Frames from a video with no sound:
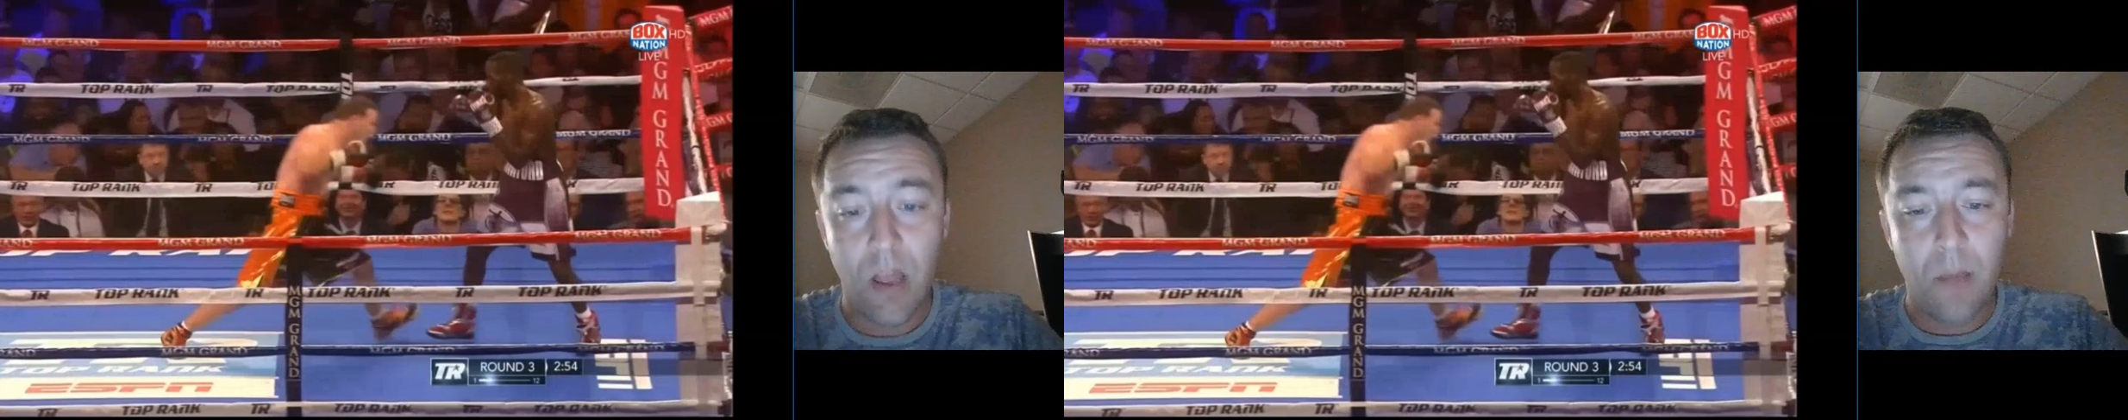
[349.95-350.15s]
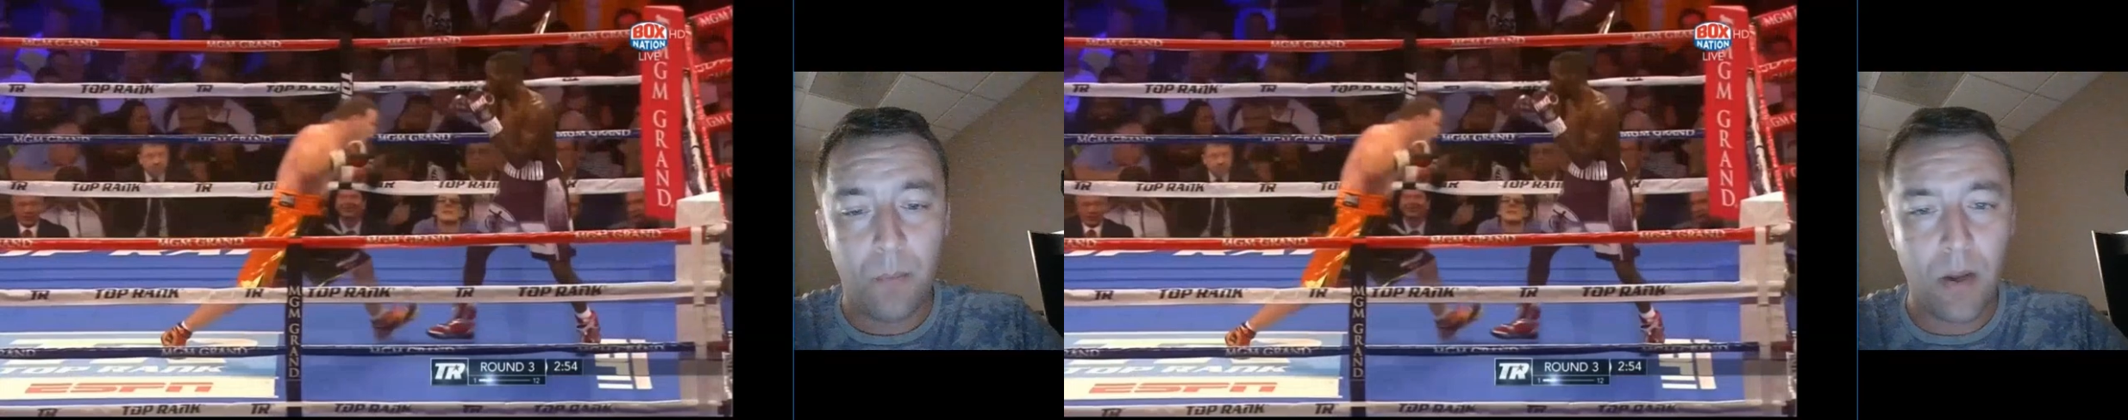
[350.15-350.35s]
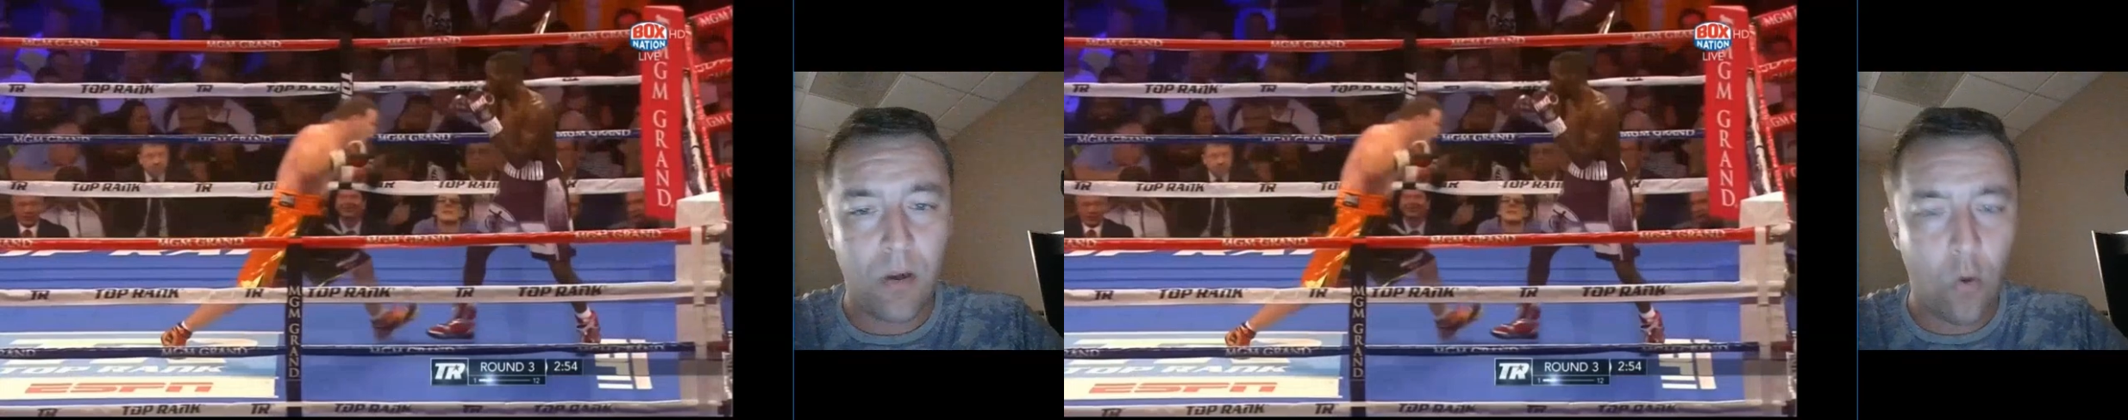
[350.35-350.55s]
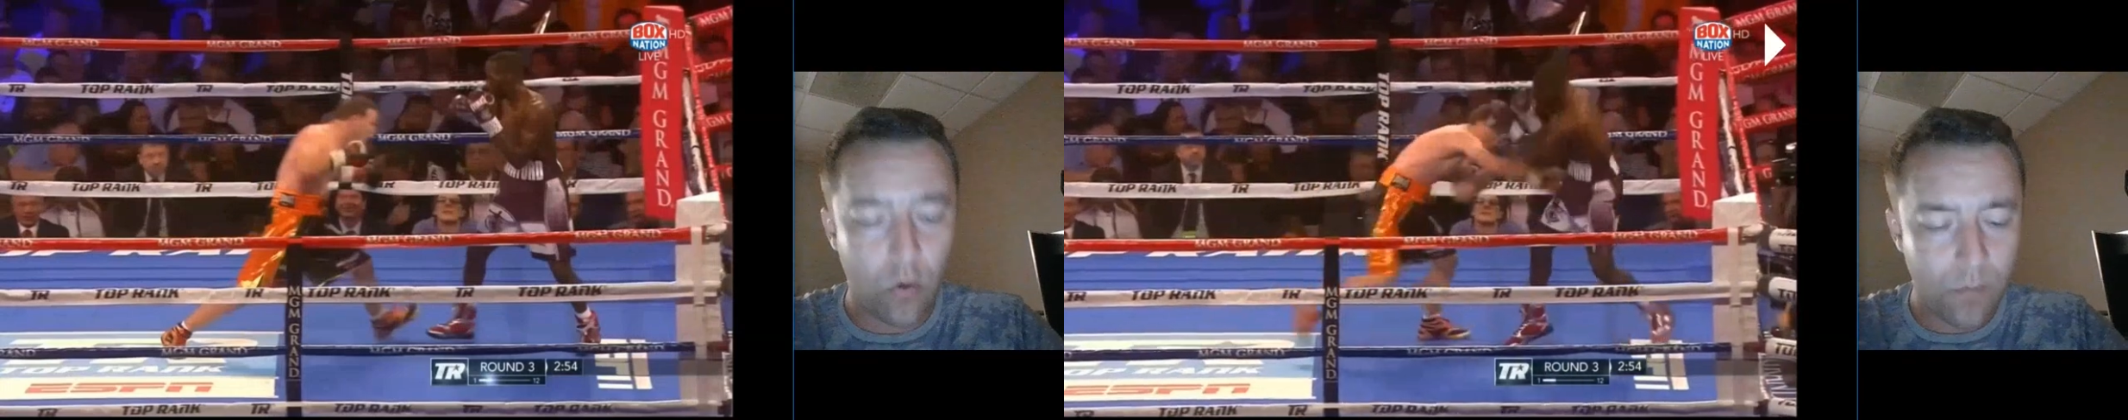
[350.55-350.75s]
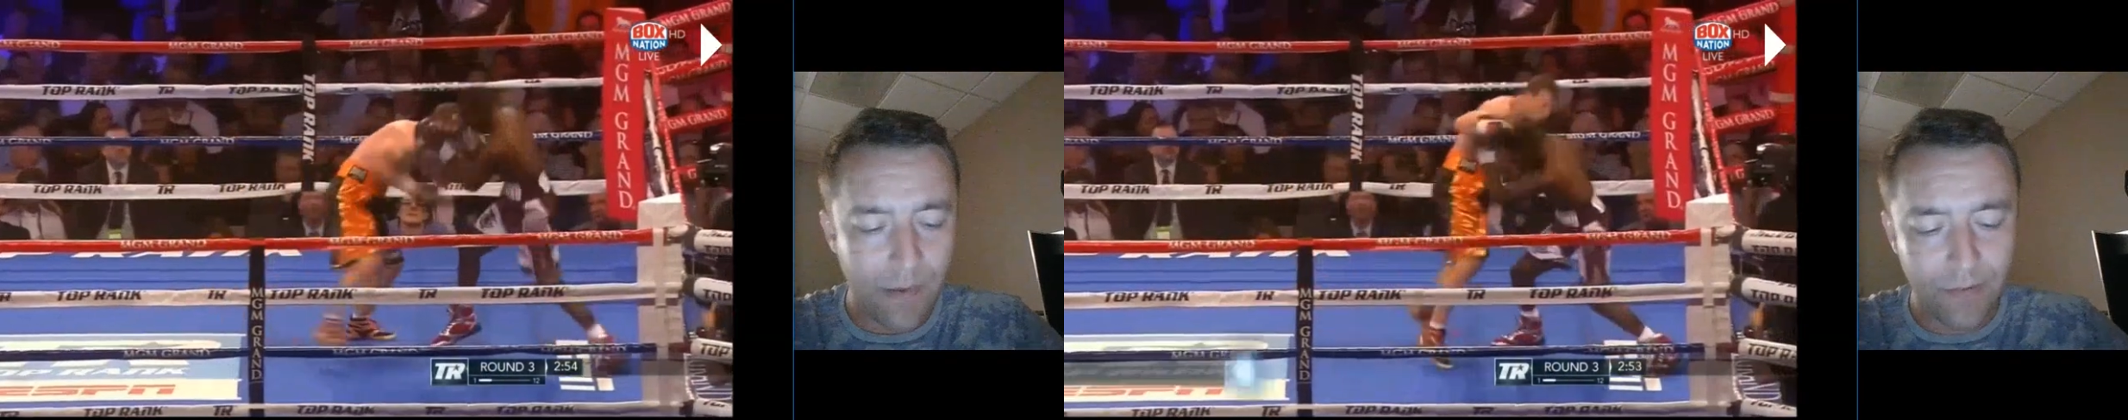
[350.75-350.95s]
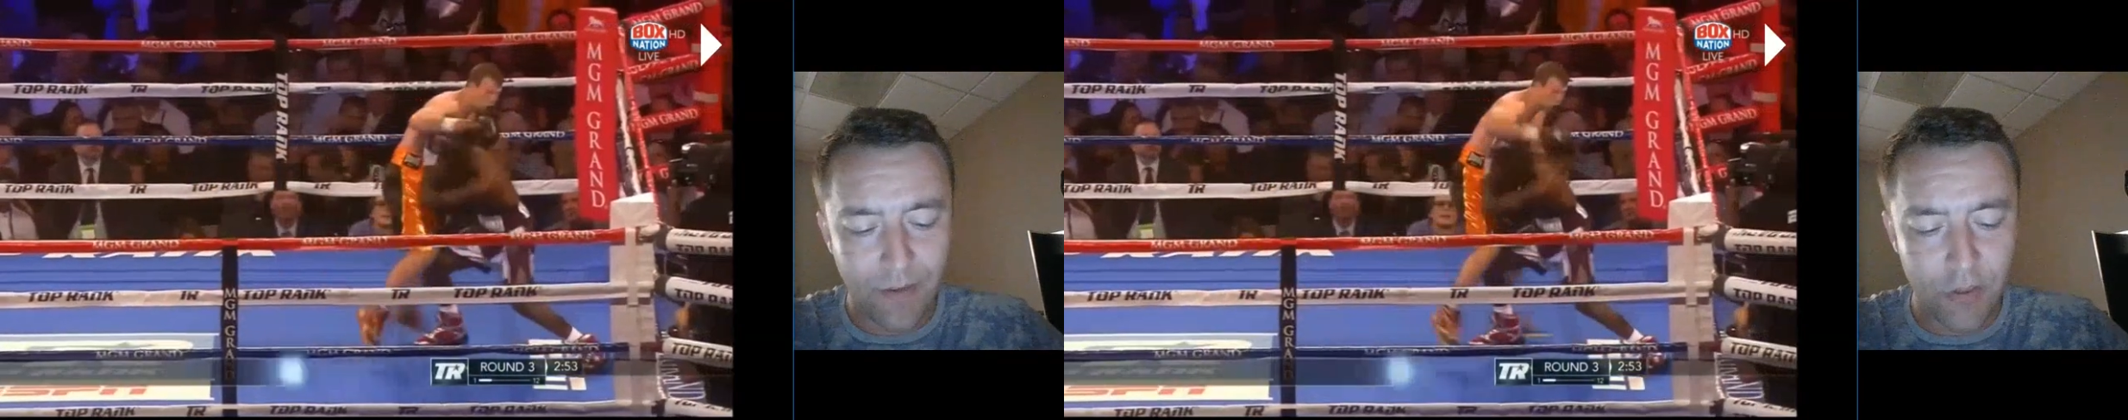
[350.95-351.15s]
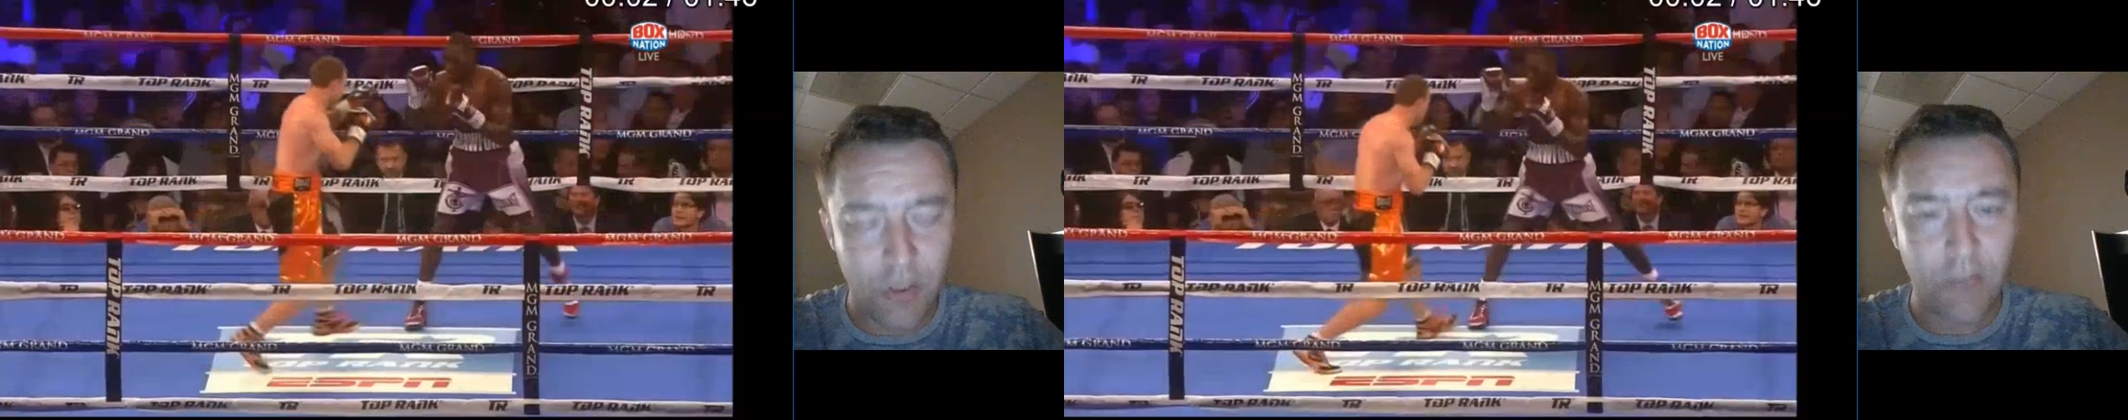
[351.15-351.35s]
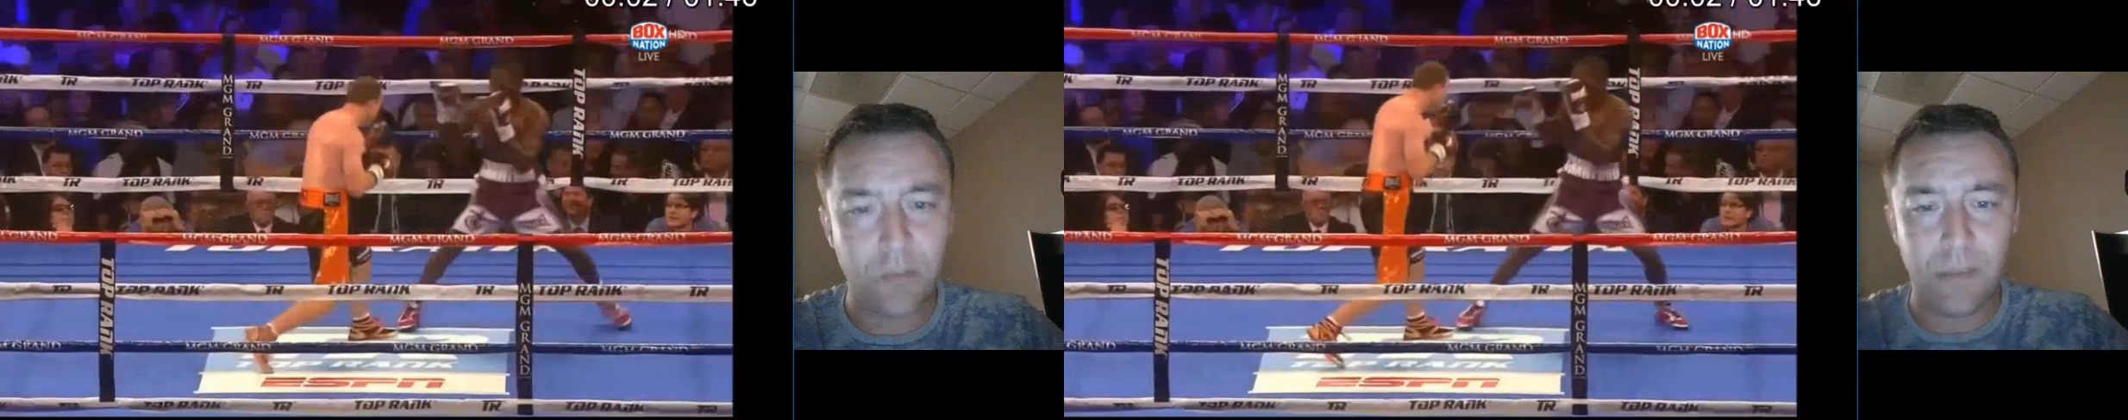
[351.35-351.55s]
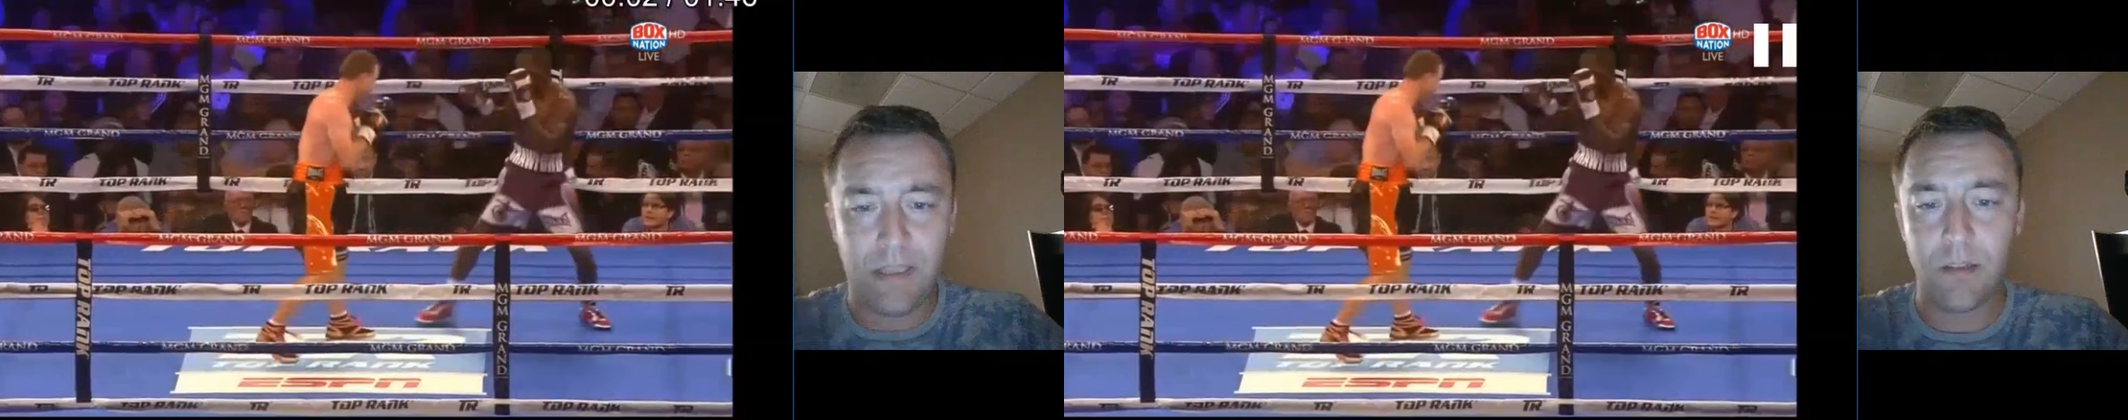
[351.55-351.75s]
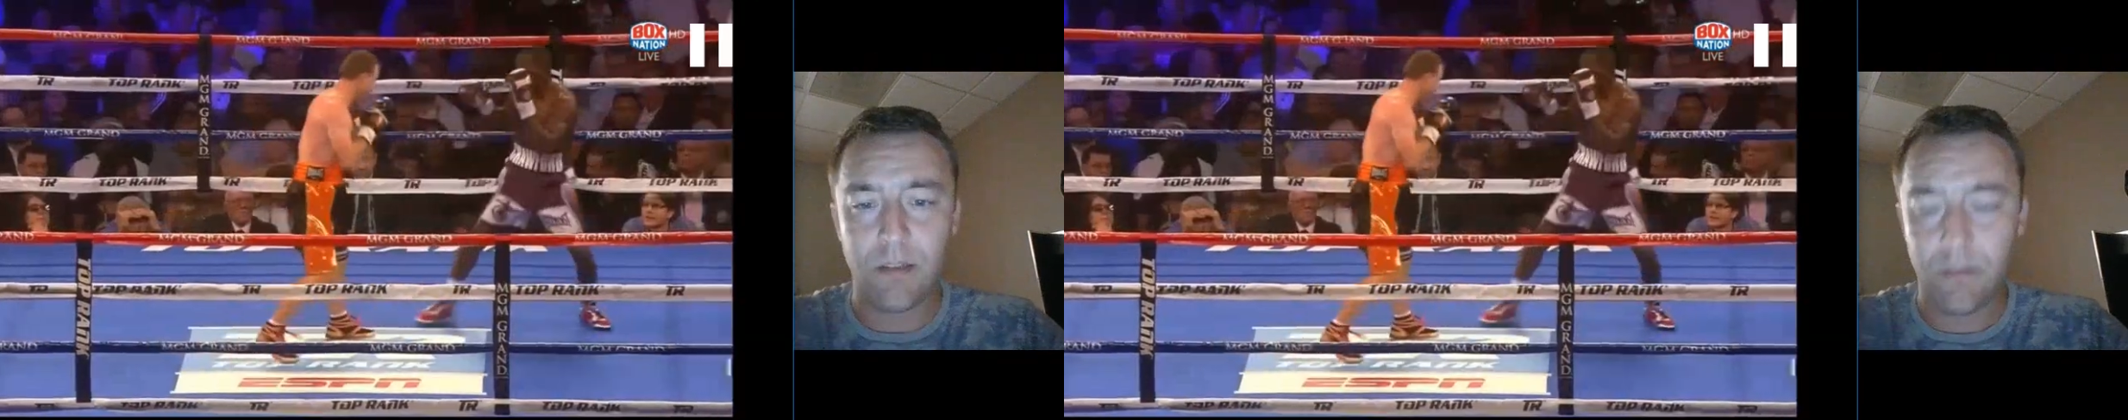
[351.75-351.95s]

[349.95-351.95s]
But Horn makes an adjustment here.